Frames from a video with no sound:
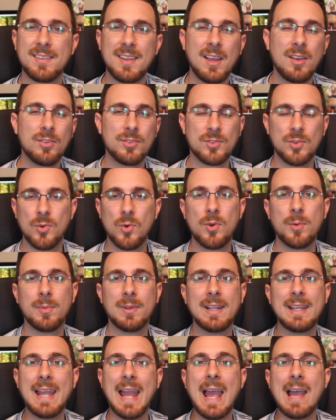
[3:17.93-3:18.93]
sales
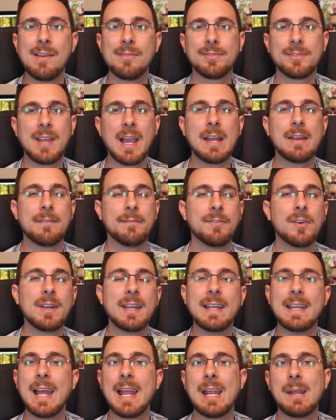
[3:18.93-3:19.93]
normally have kind of
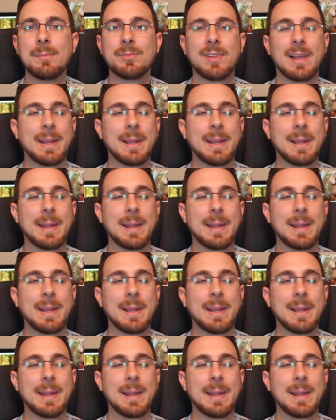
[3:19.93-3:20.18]
funny names